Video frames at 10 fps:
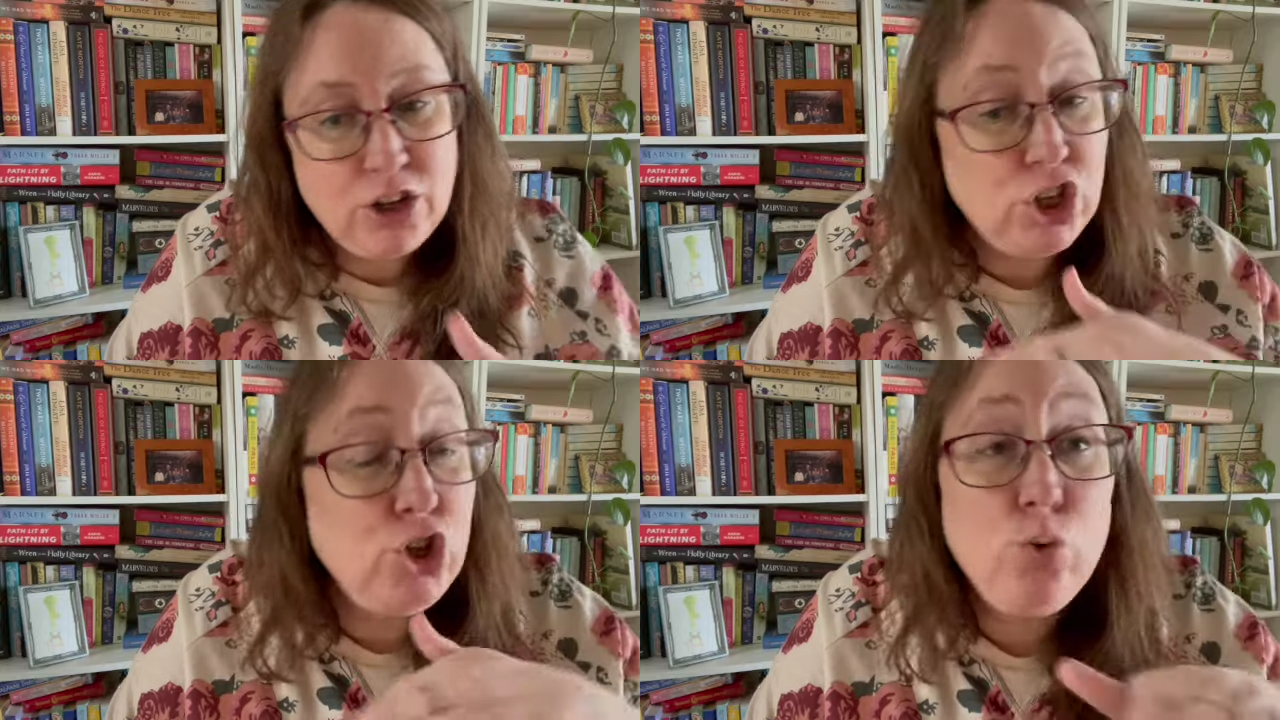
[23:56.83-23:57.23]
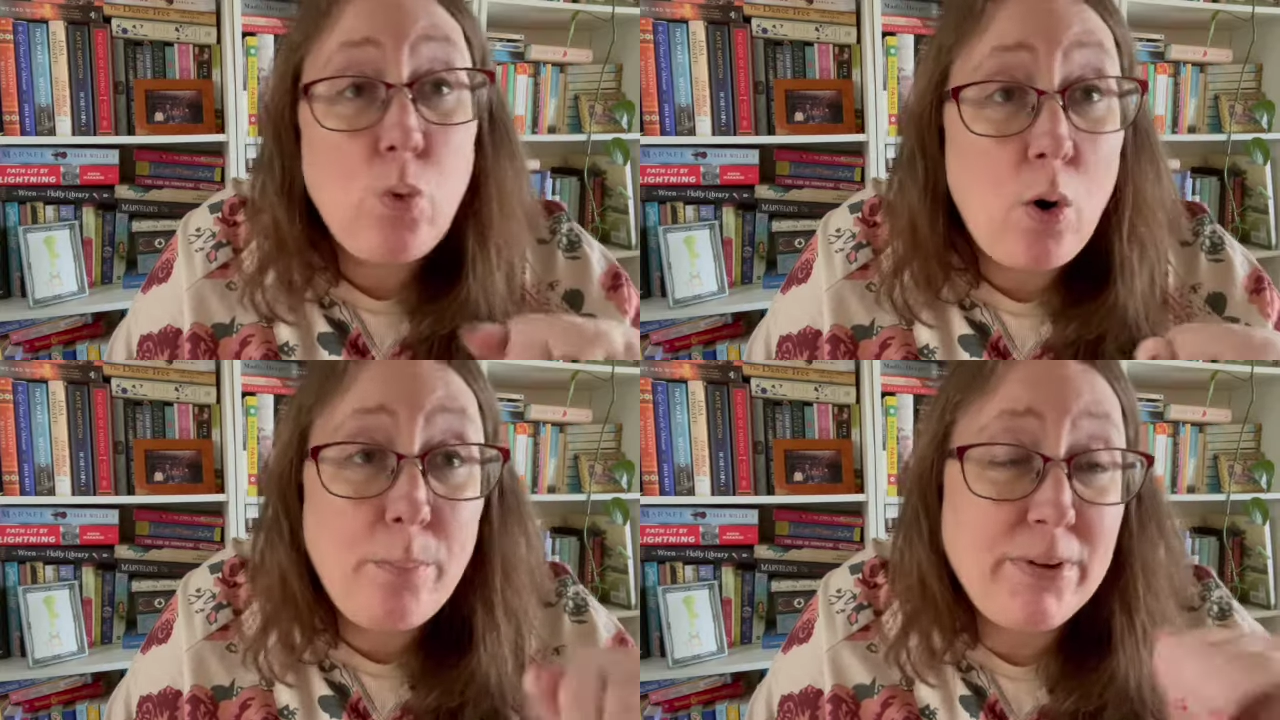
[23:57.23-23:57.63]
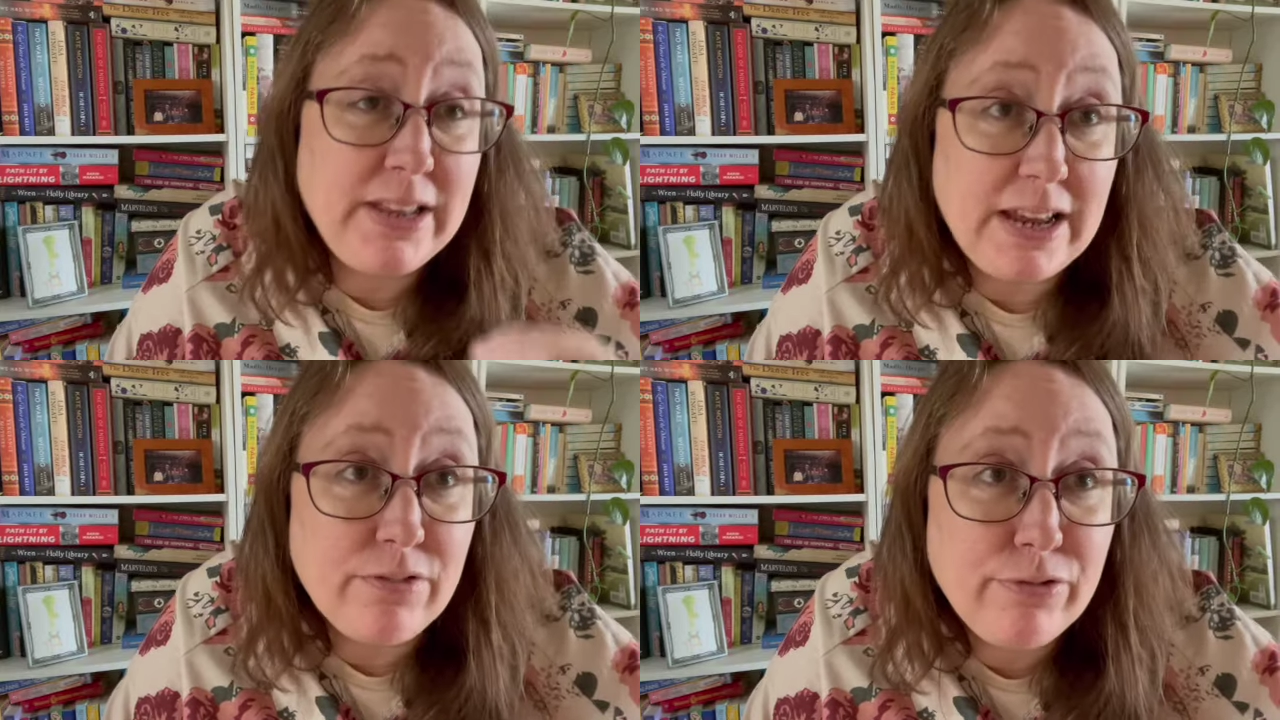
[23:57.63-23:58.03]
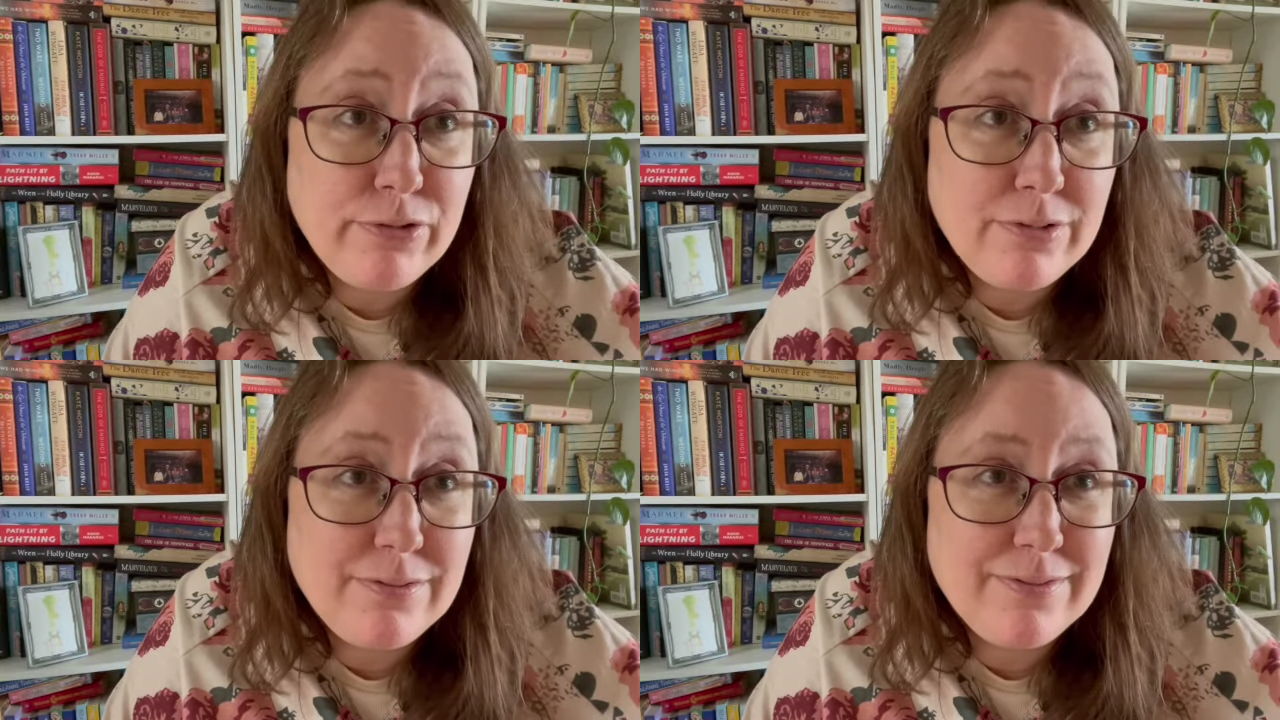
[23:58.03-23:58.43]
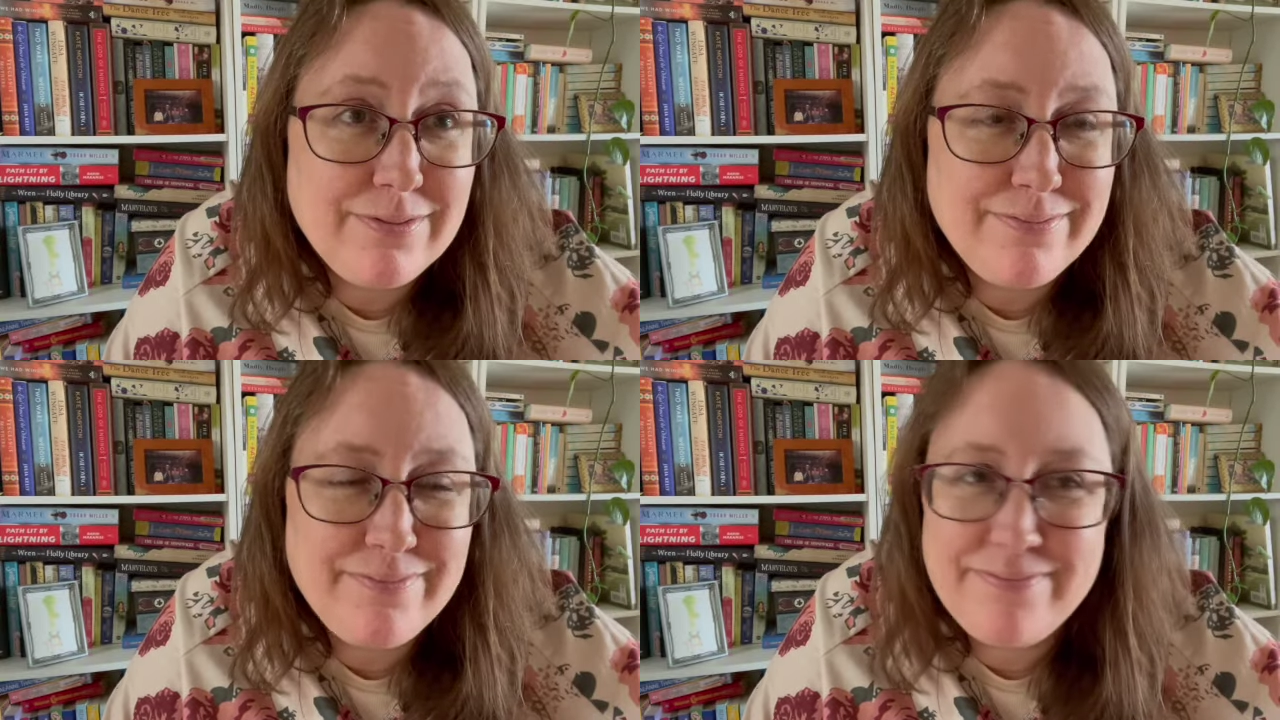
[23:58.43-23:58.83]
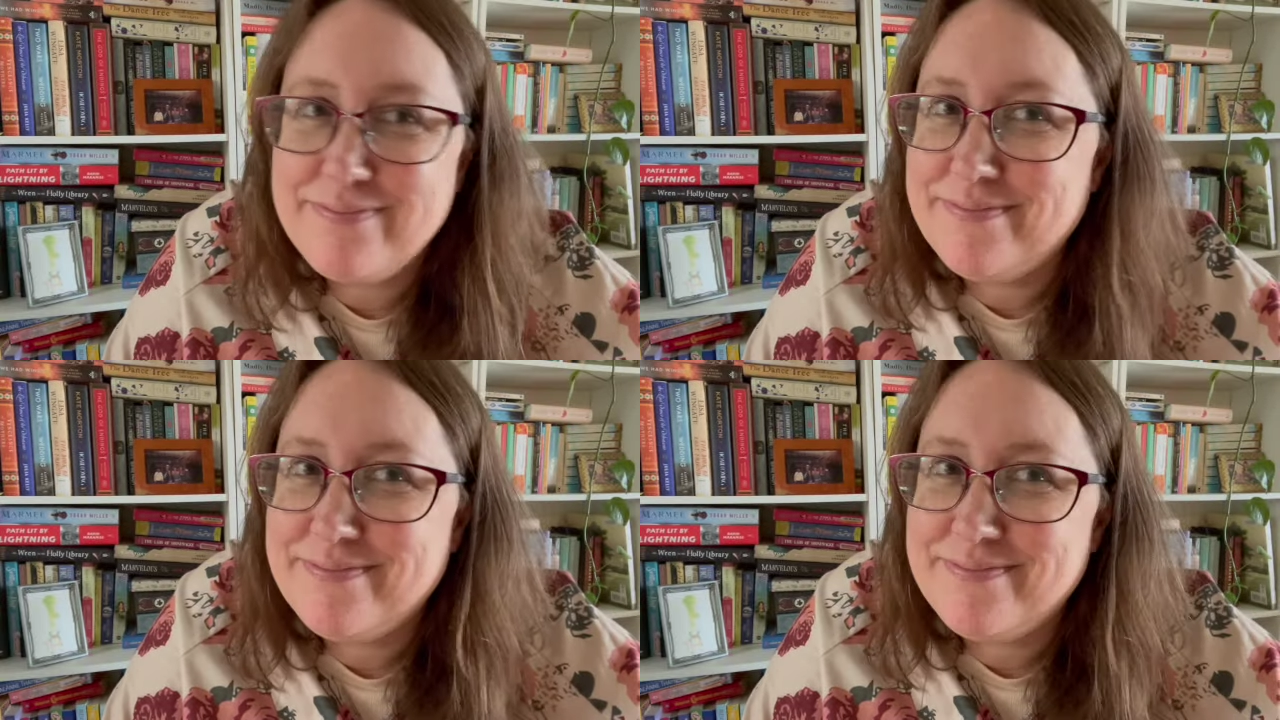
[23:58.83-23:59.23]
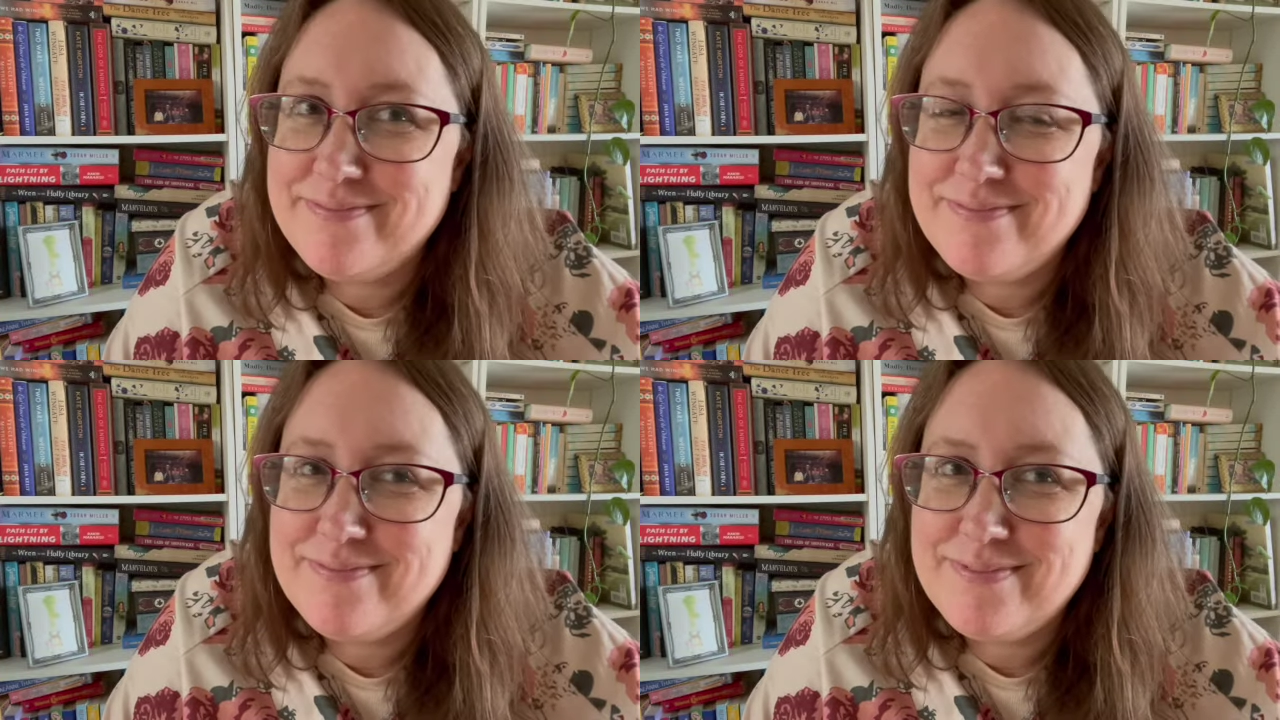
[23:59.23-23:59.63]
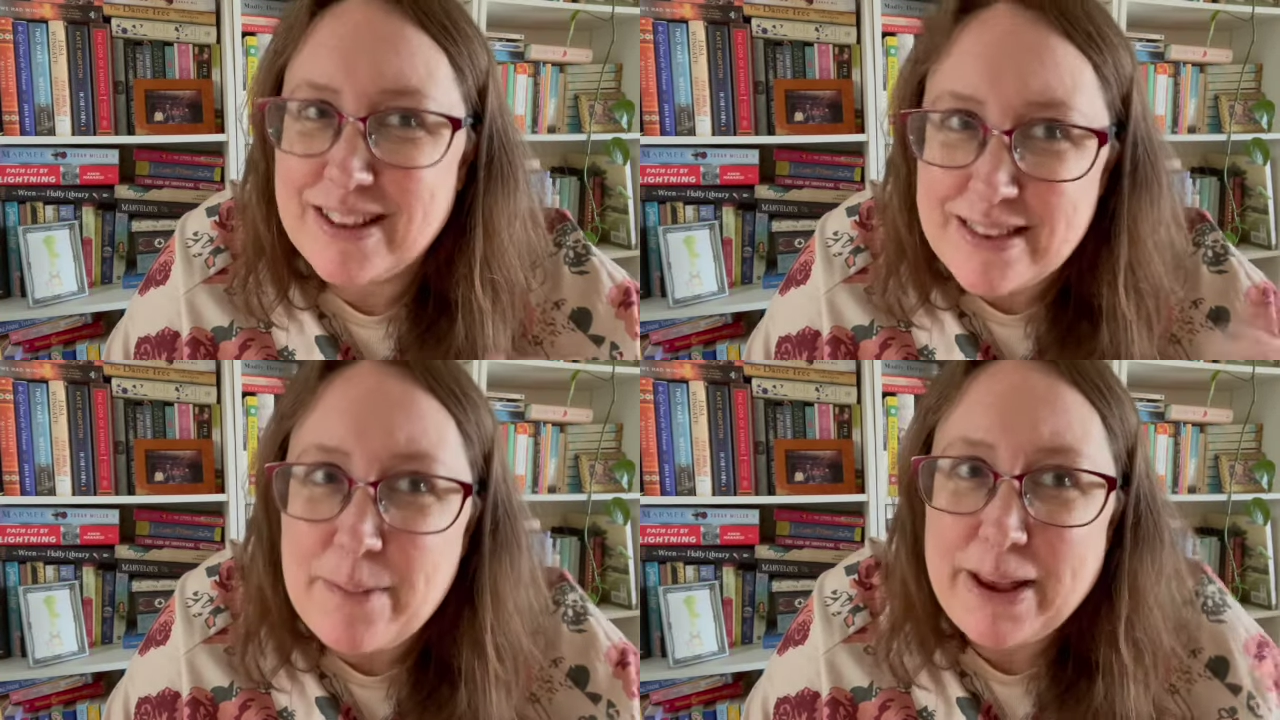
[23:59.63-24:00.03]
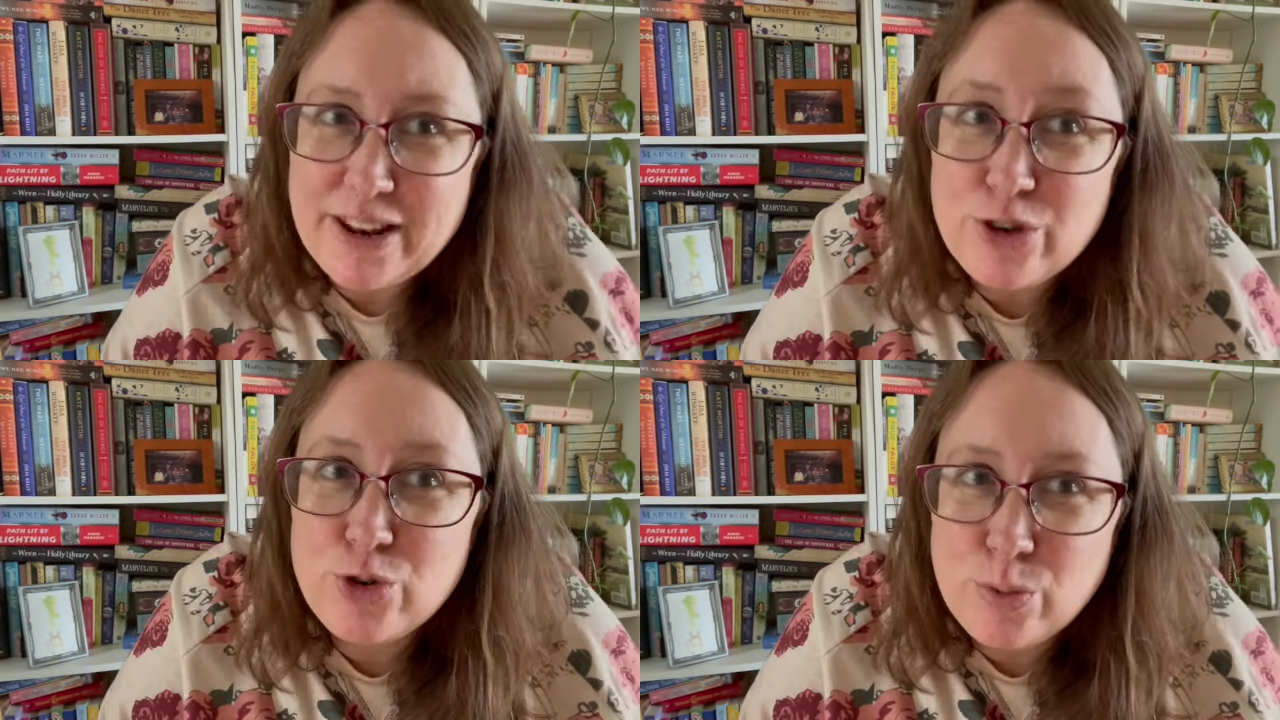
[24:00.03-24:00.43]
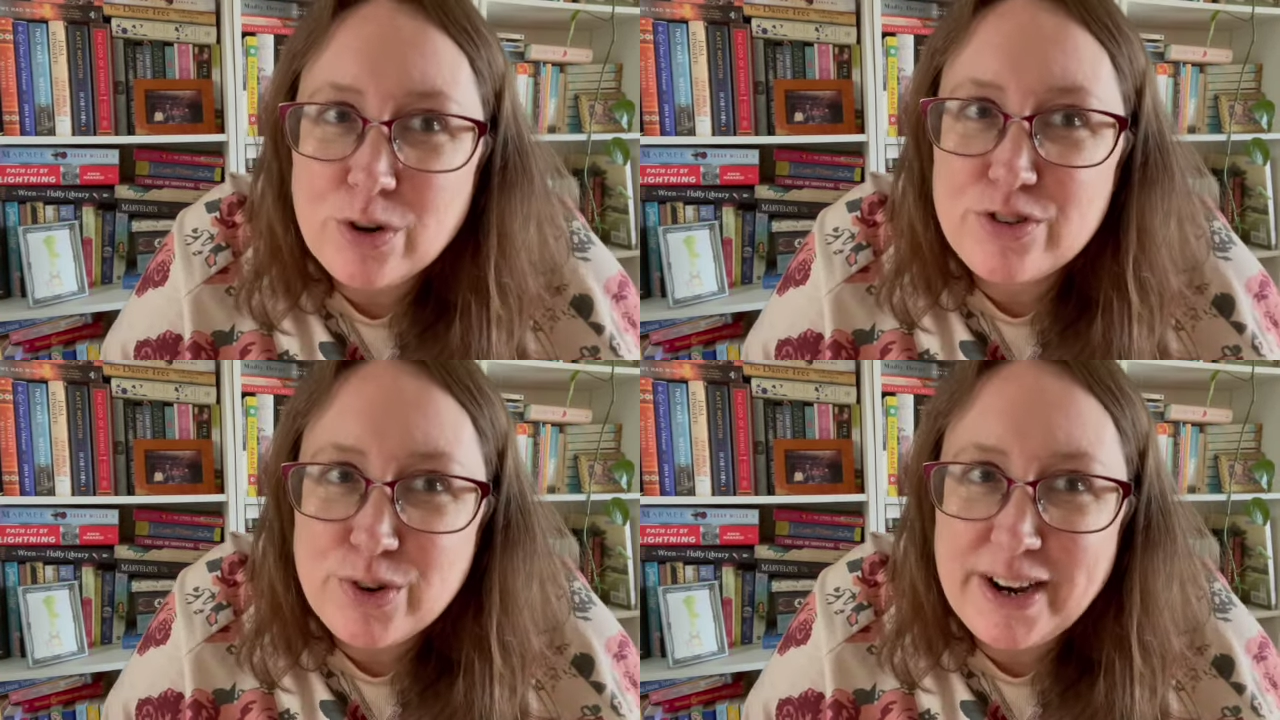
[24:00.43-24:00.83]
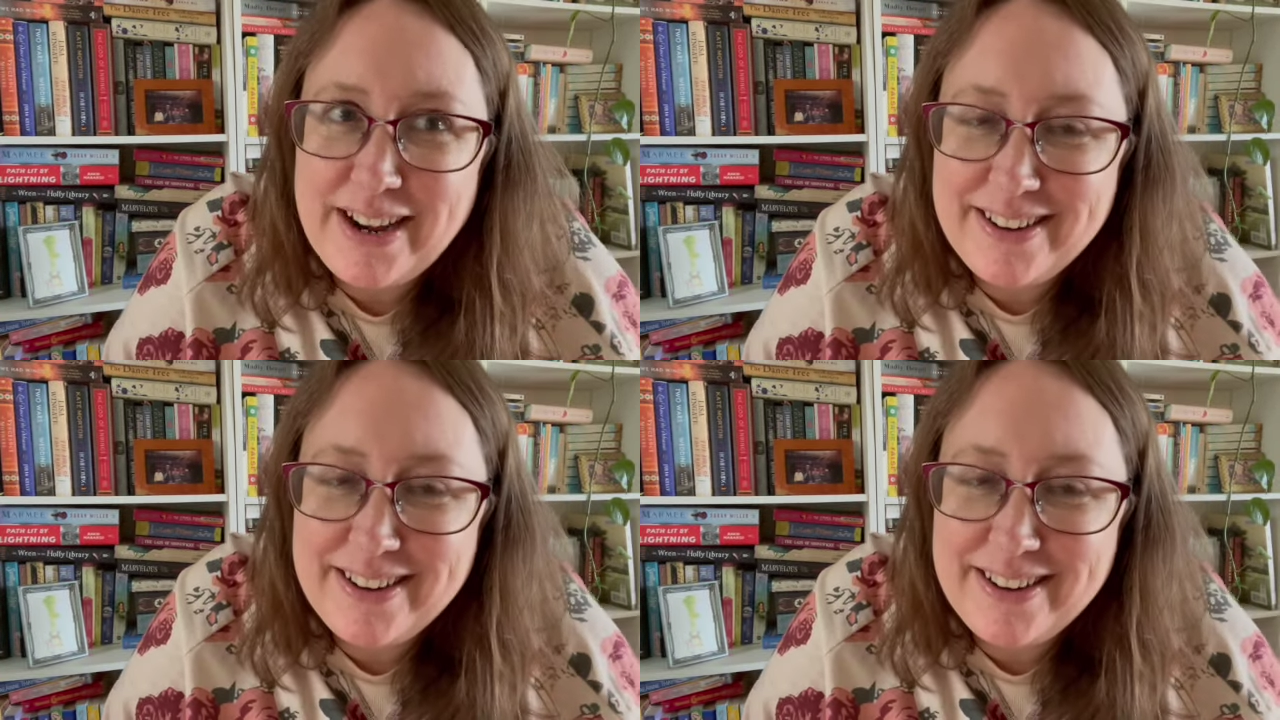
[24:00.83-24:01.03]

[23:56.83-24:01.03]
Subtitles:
you won't believe. Does that make it a true war story?